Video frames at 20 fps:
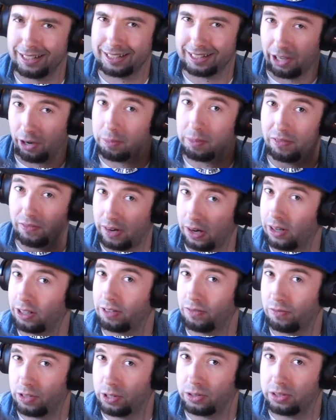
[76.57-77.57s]
Because that would be very
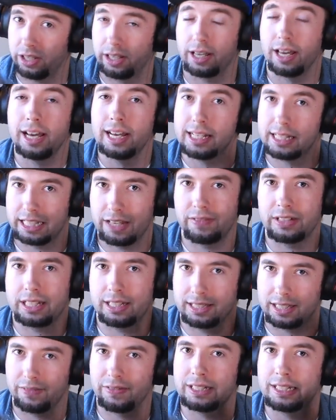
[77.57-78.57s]
confusing.
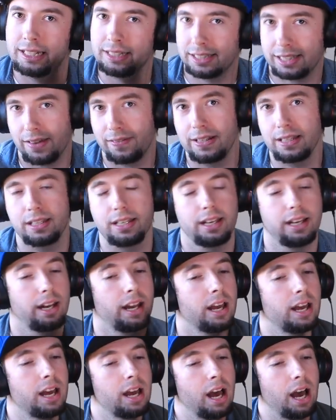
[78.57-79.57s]
17 17 17.